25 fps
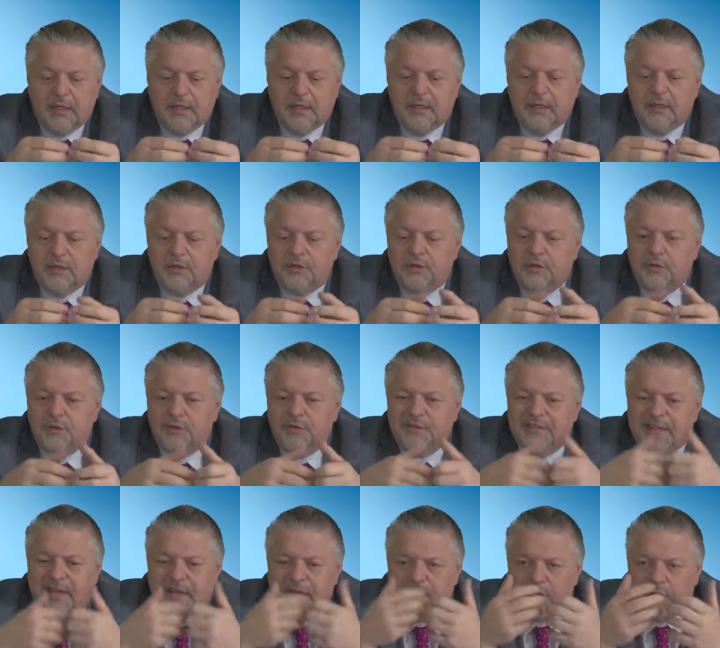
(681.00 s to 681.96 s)
uh, to
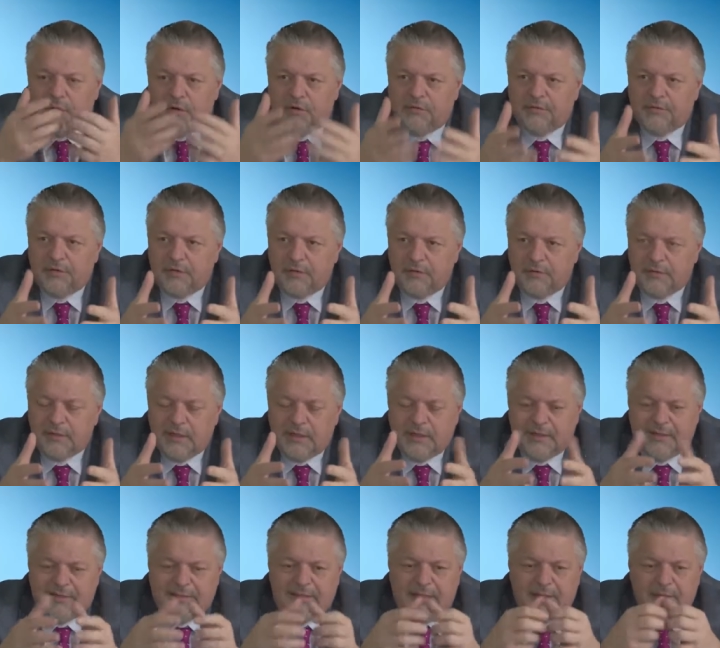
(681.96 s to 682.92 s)
take over,
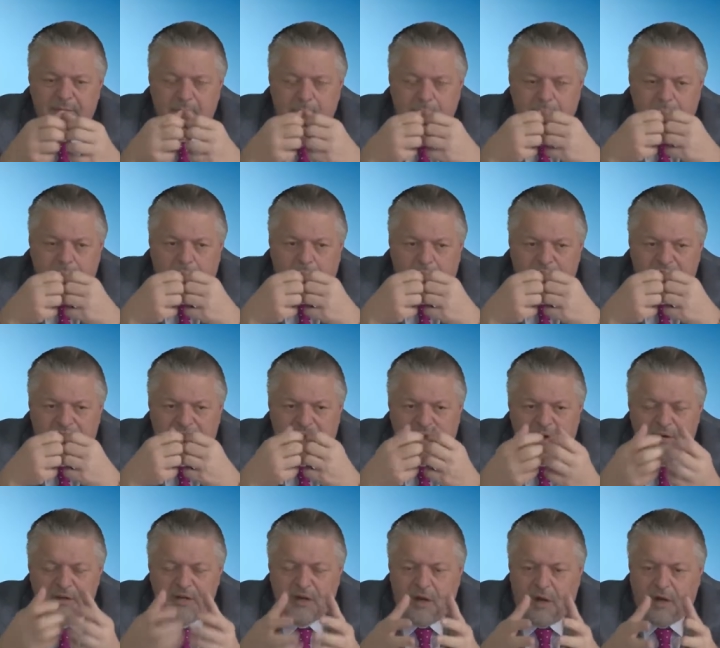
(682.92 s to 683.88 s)
then
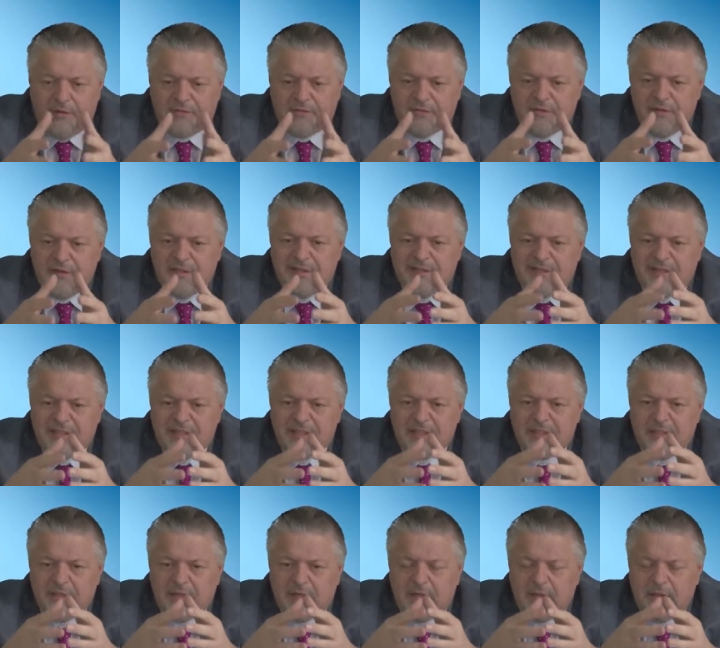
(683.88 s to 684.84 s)
very often
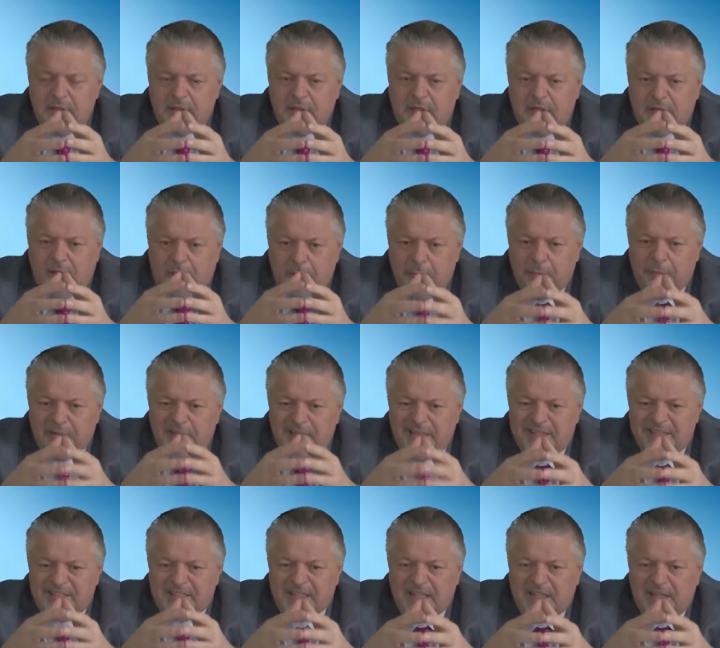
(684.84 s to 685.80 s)
this, the company
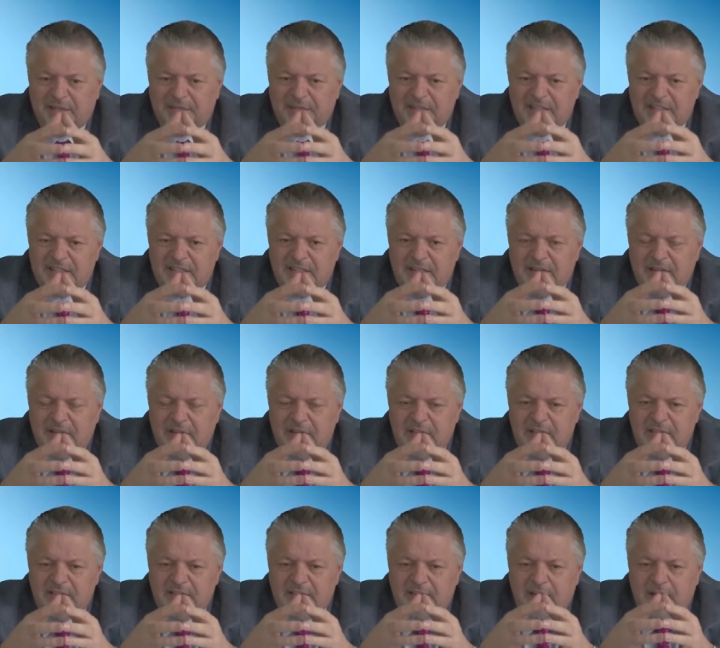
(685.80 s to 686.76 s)
itself is in, a,
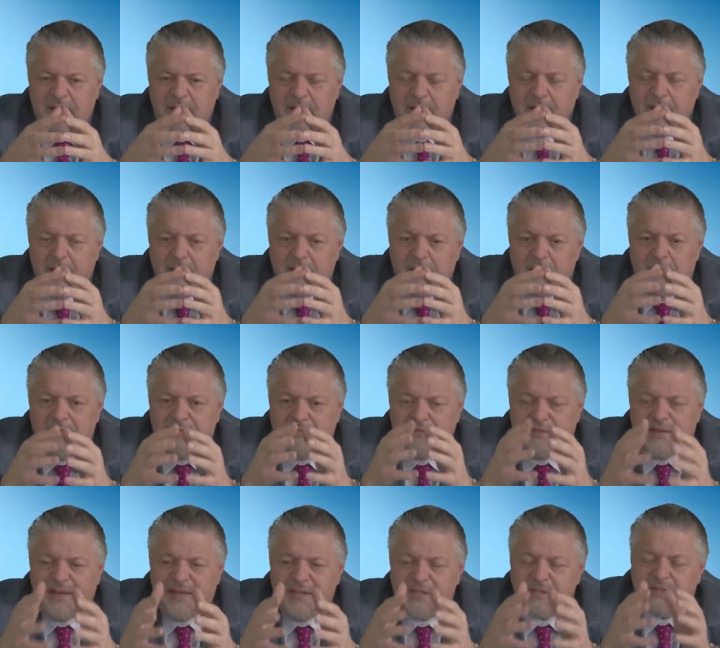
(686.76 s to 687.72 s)
is in a, a
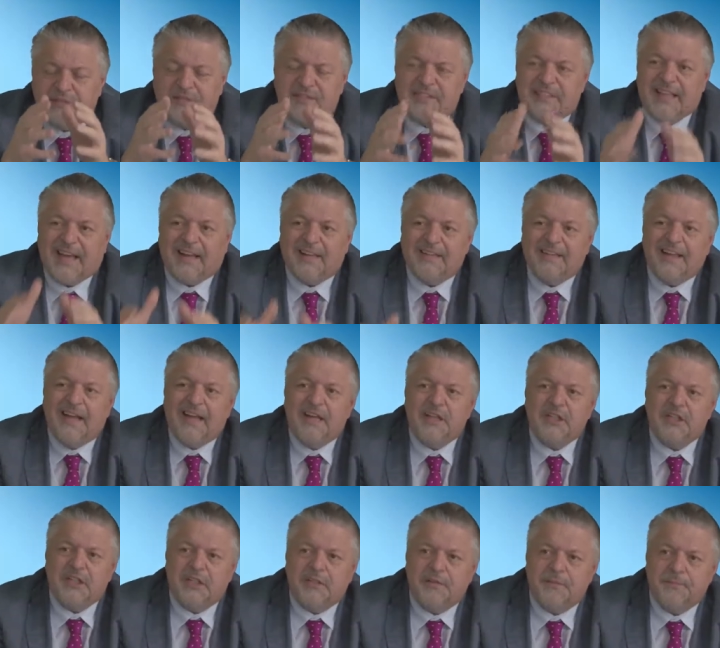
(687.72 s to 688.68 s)
phase of
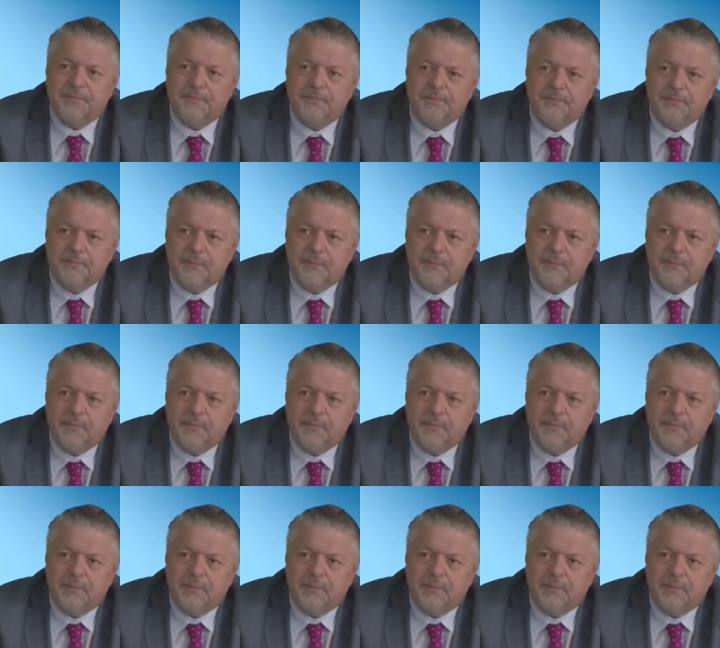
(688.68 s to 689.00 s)
stagnation.